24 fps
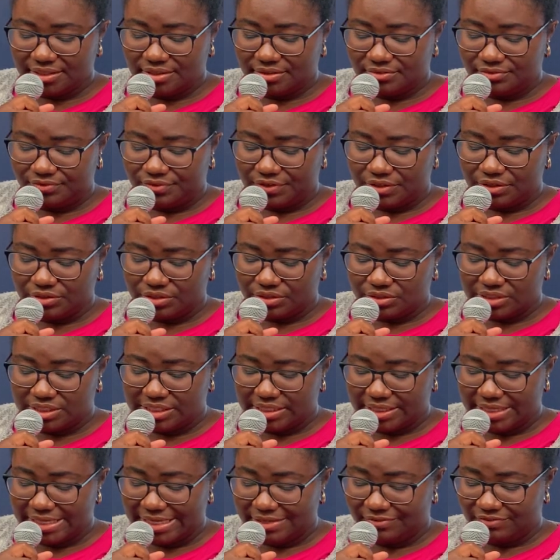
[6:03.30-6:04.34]
in the field
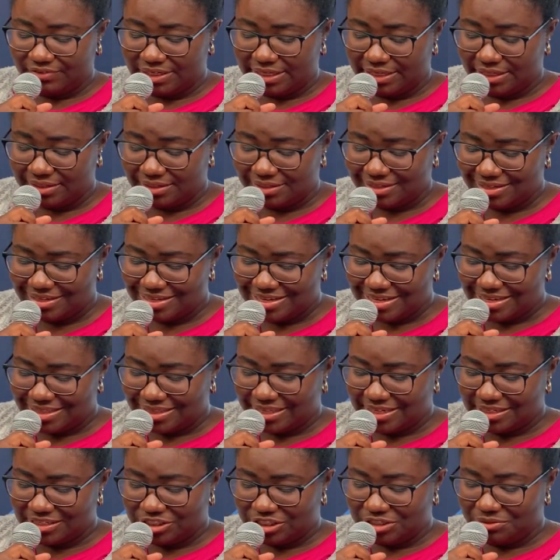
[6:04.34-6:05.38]
until evening.
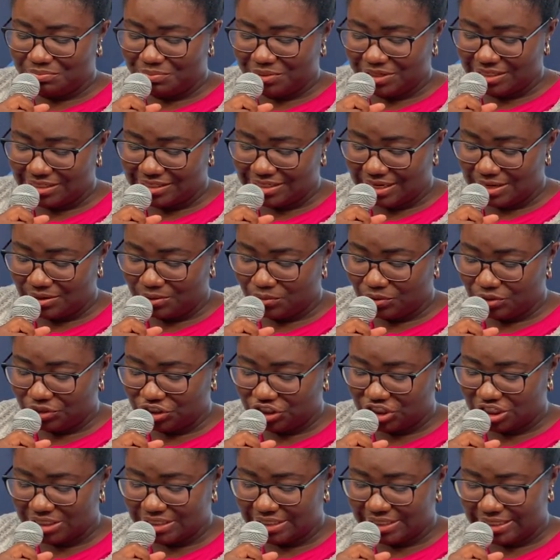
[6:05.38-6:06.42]
Then she beat out what
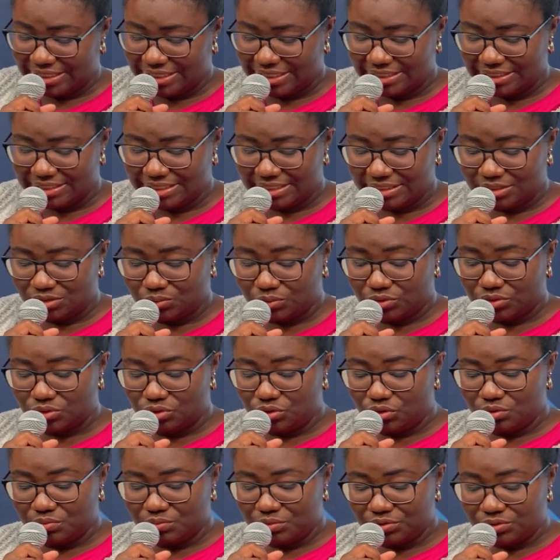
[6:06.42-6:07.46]
she had gleaned, and
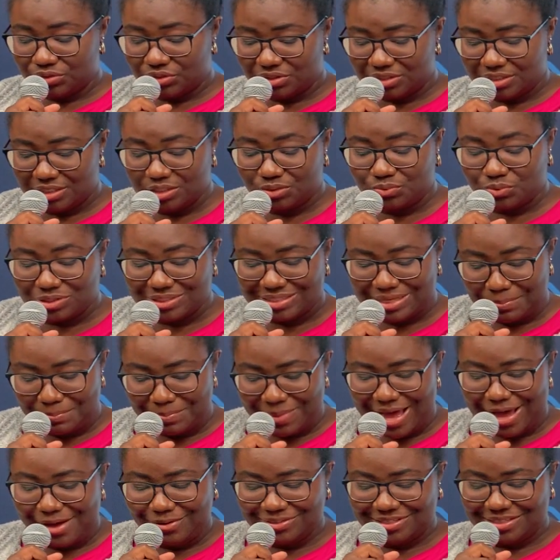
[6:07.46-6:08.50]
it was
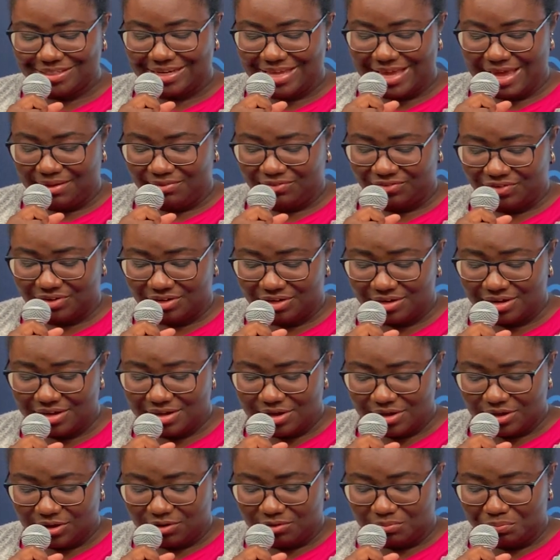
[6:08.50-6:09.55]
about an ephah
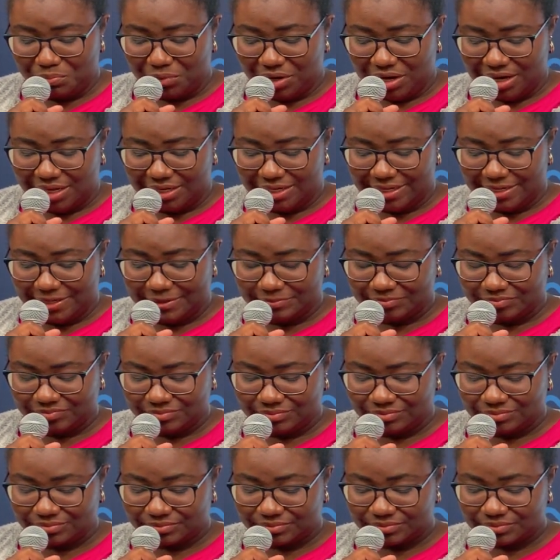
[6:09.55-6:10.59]
of barley.
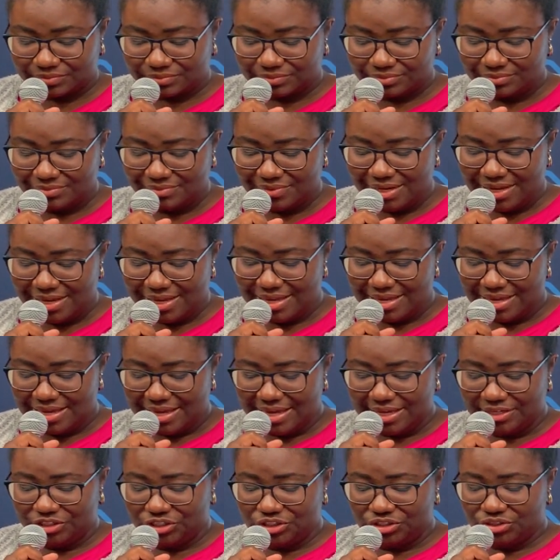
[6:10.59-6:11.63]

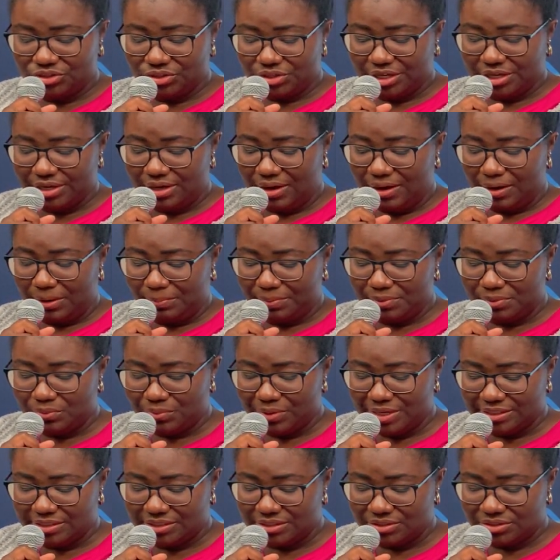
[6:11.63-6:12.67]
And she took it up and
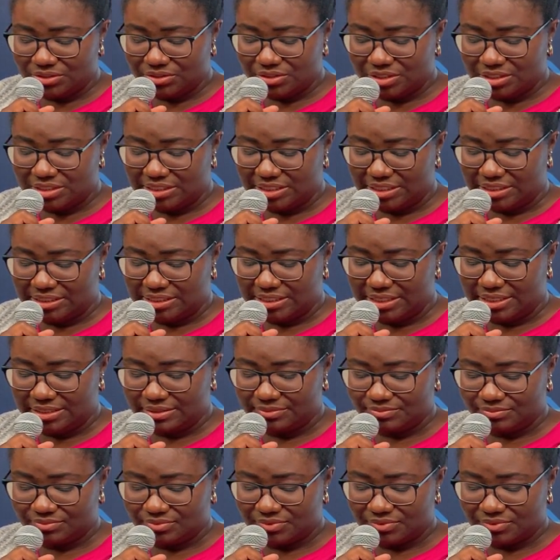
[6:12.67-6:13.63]
went into the city.